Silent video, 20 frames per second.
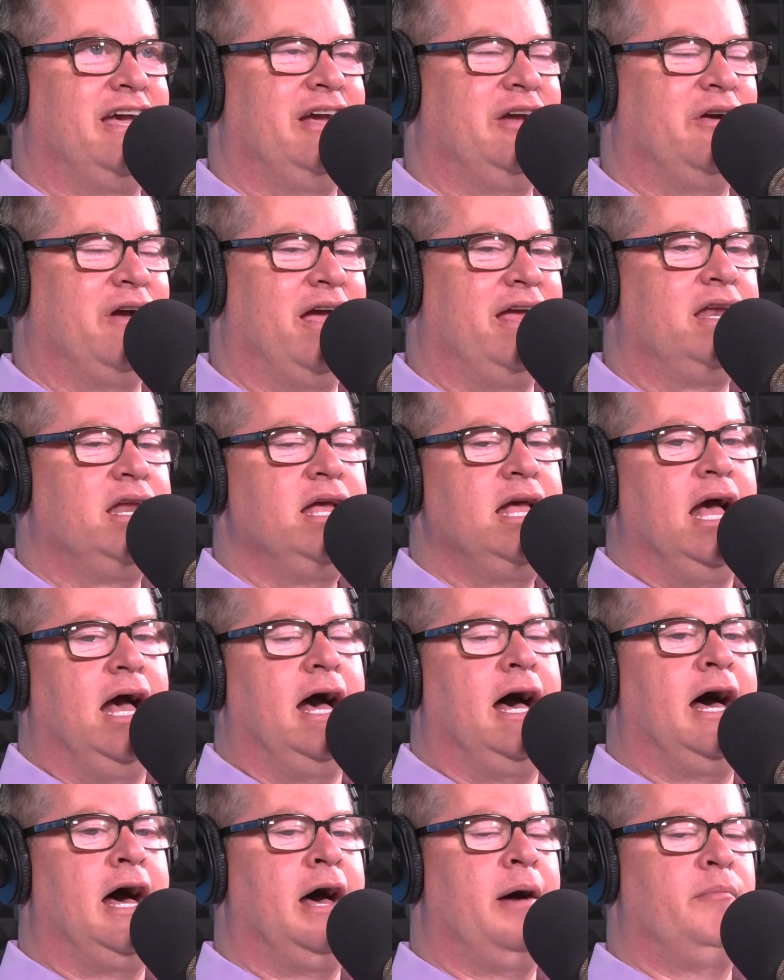Okay. Great.
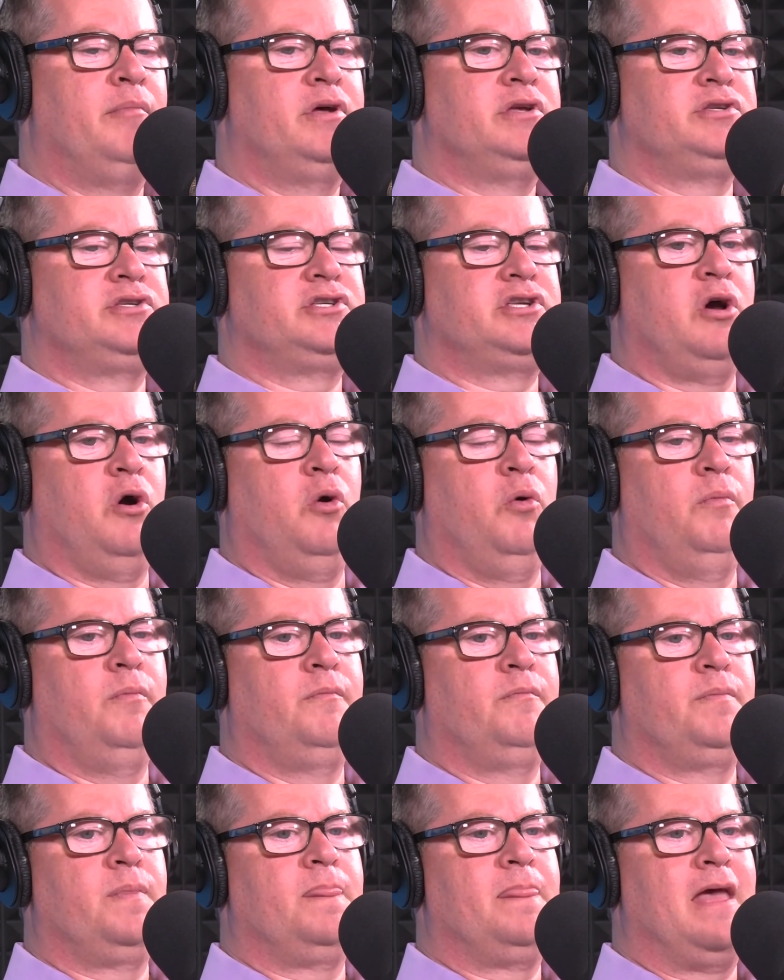Um. So
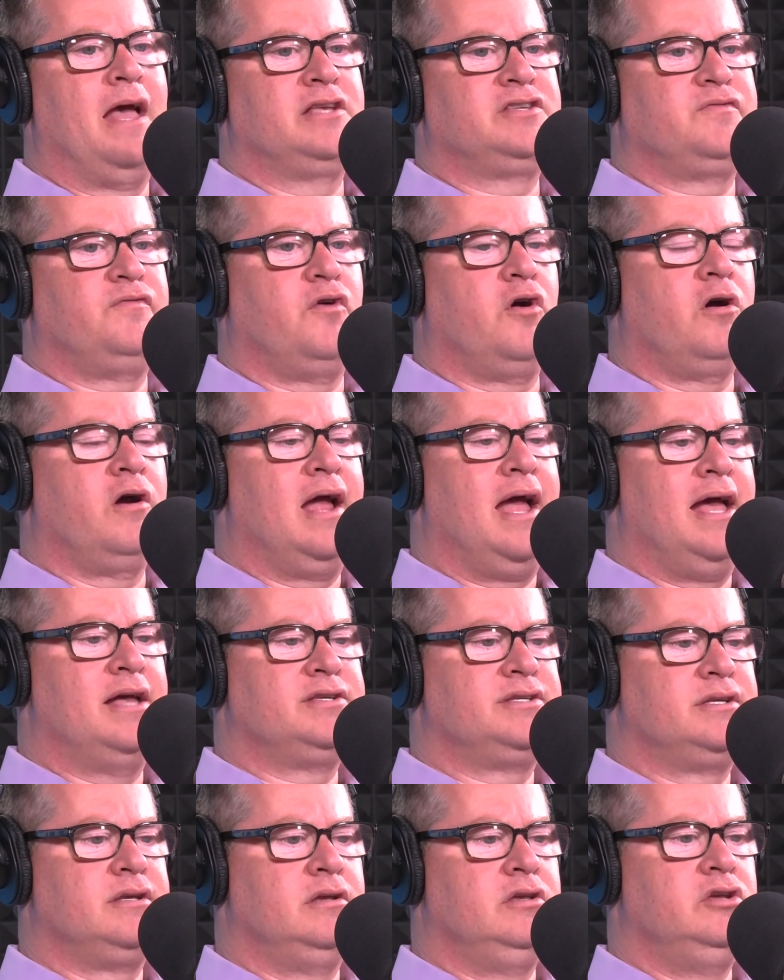as far
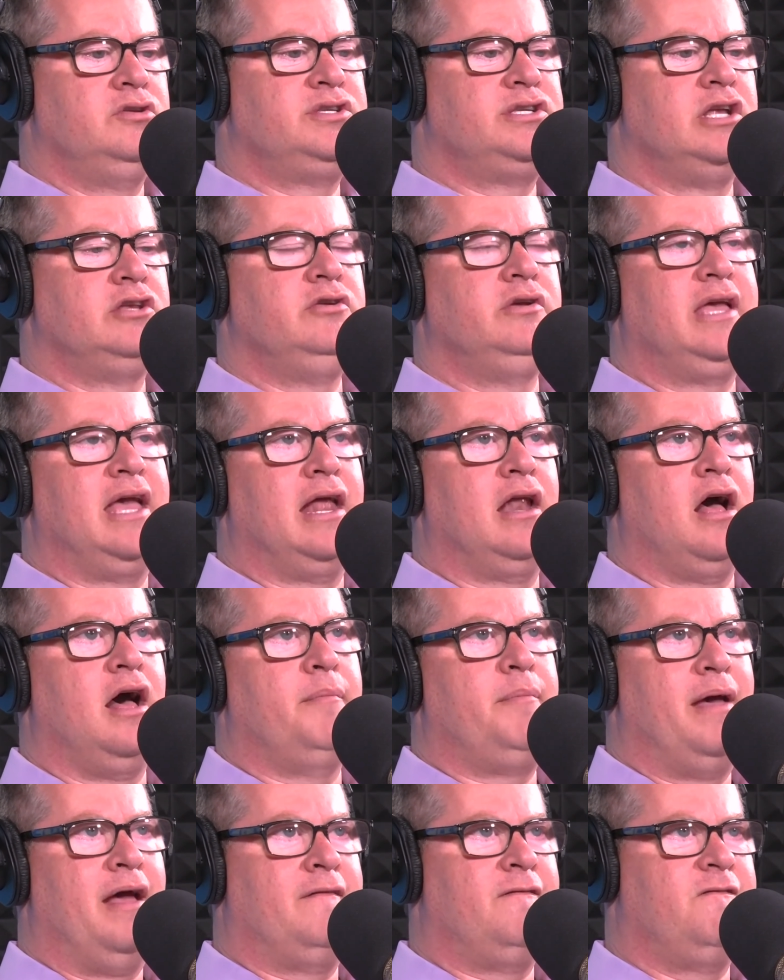as you said, you get
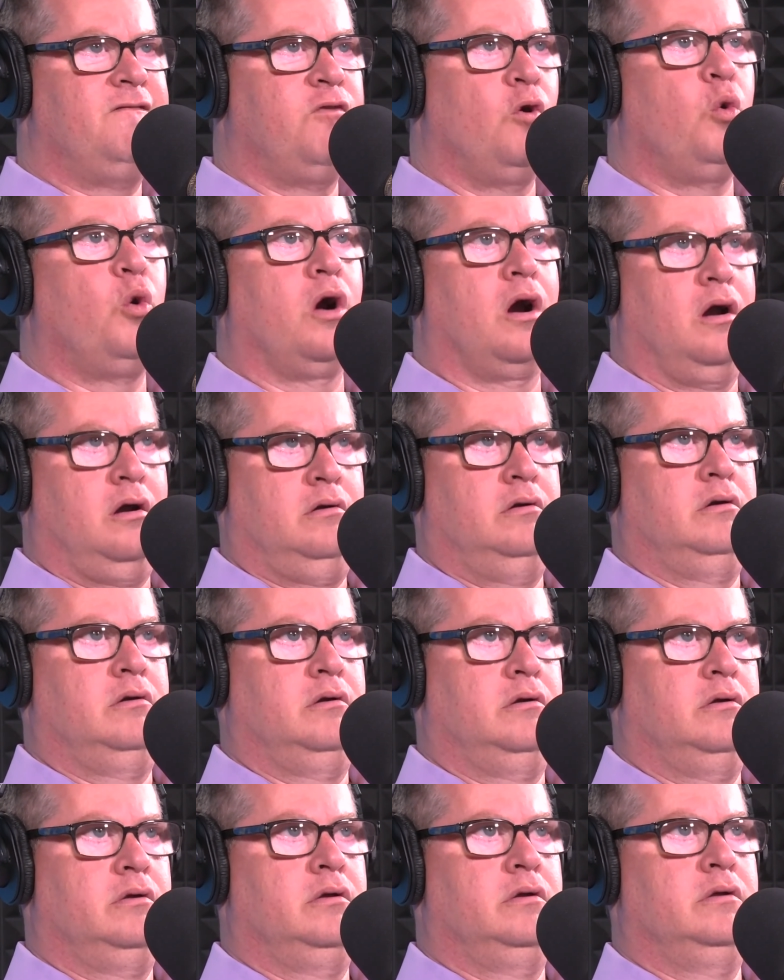up at four,
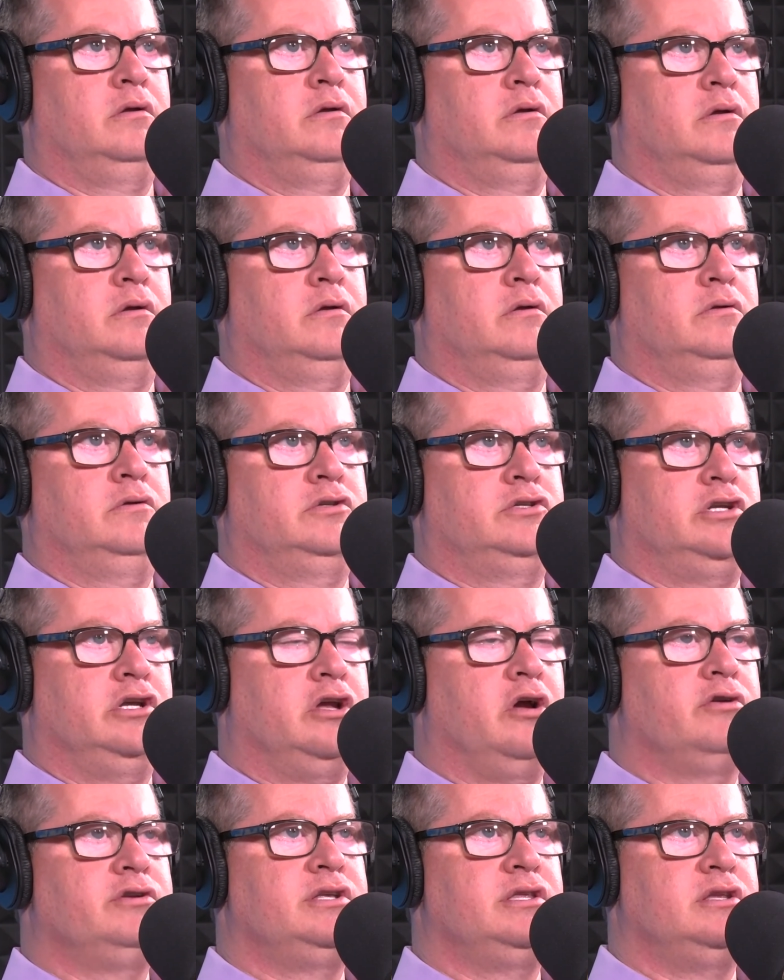
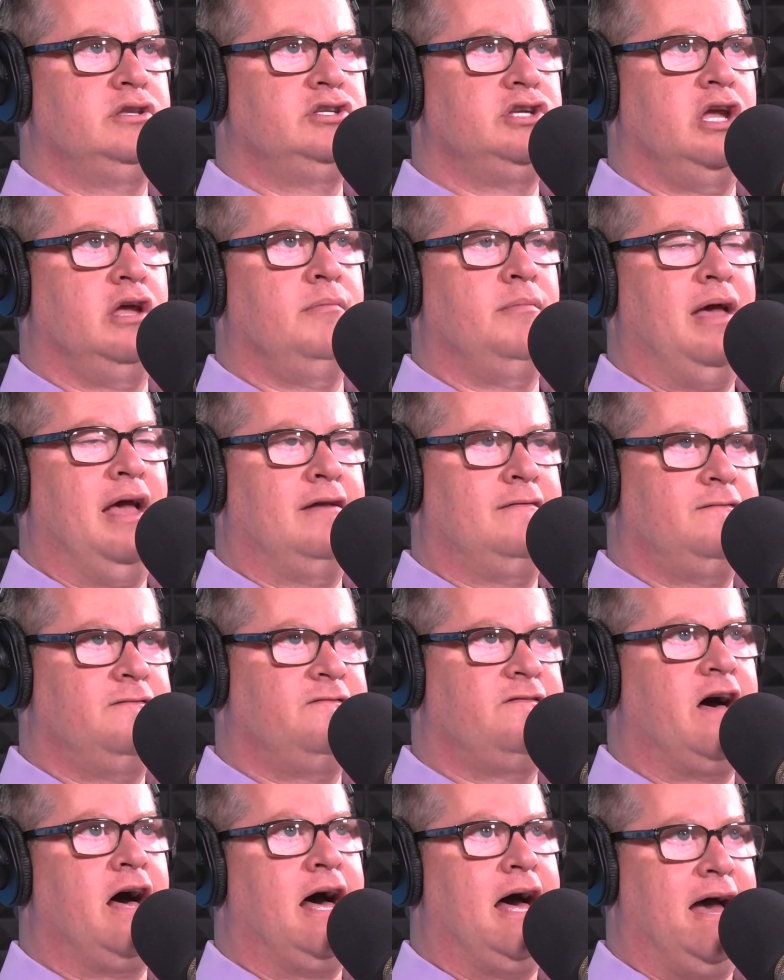you go to the gym at
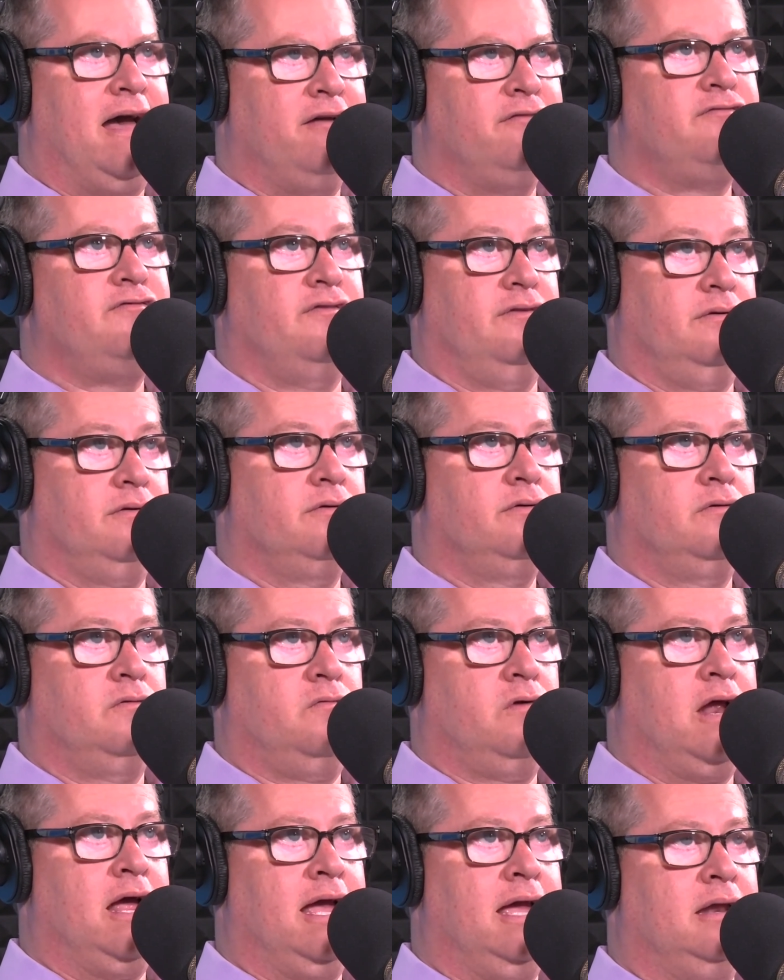five,
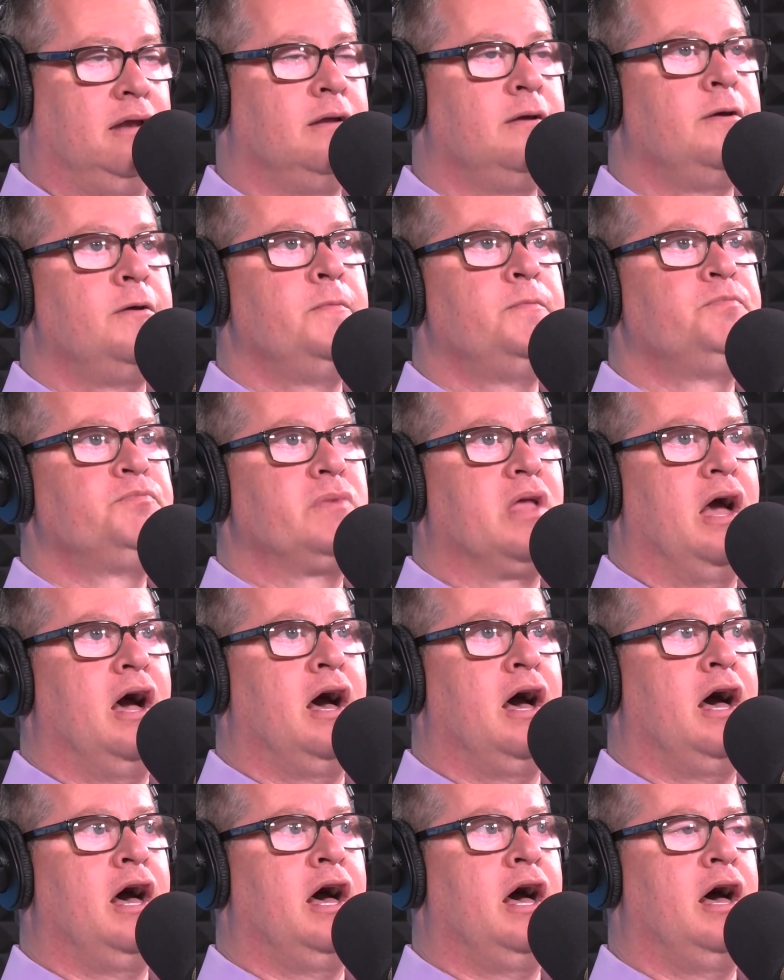right?
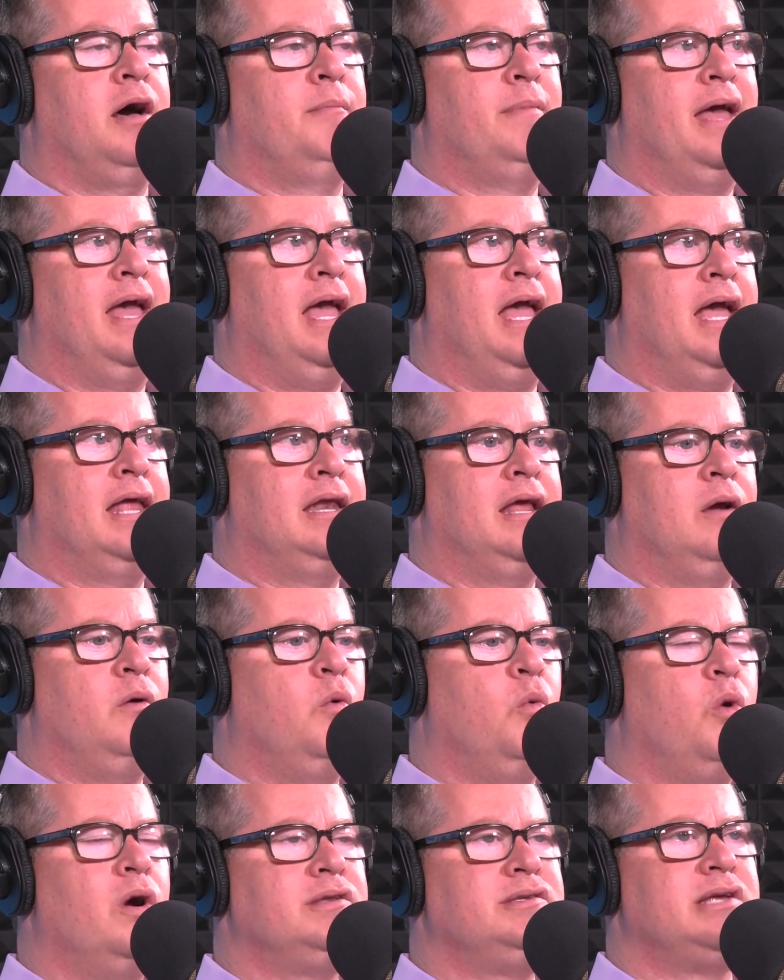Um, and
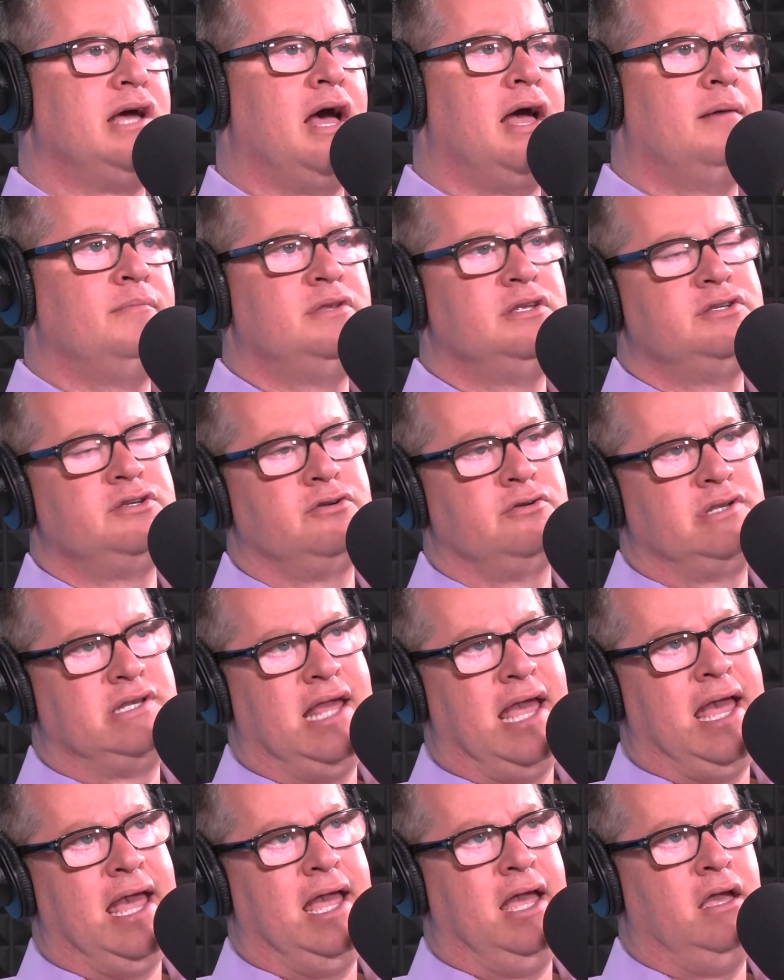what time does your
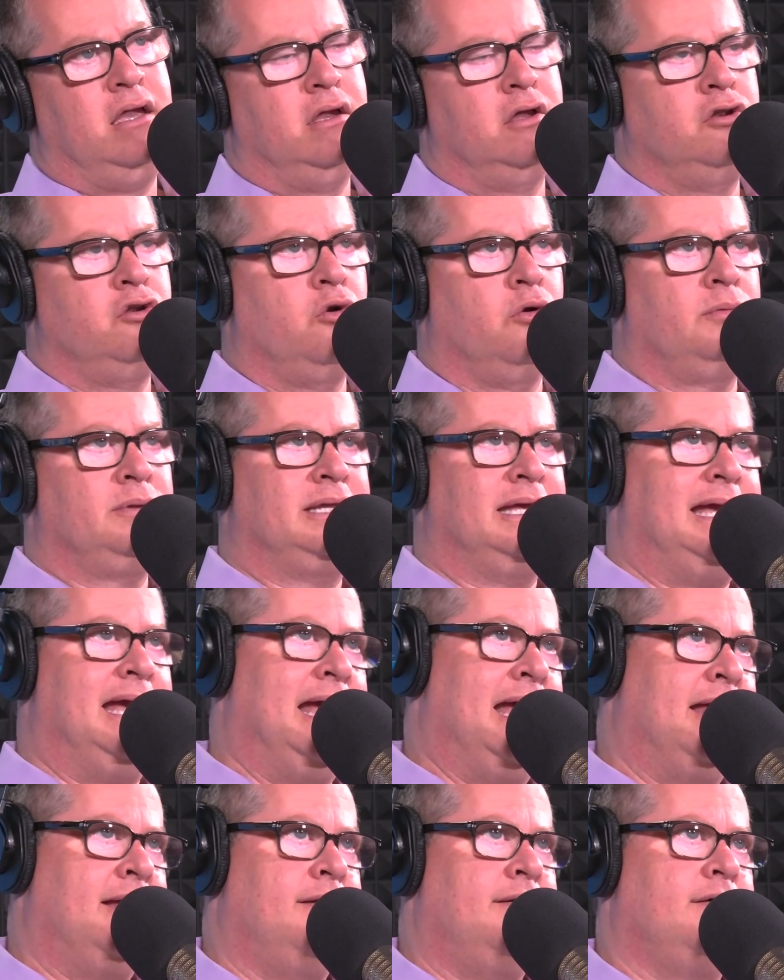day
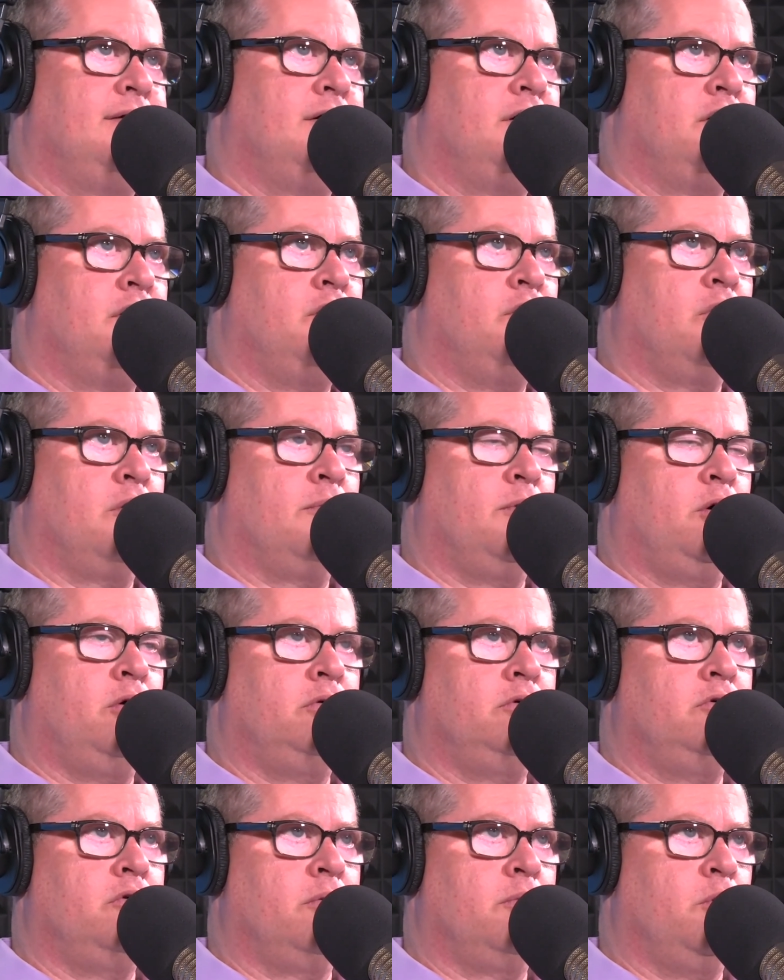normally end on a
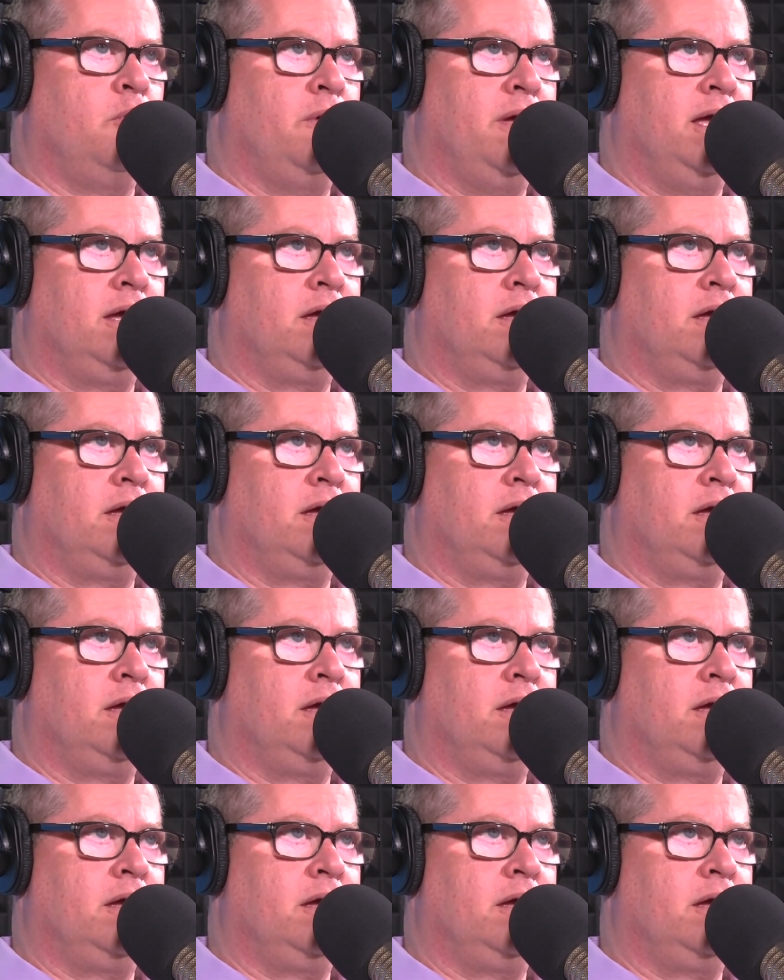normal normal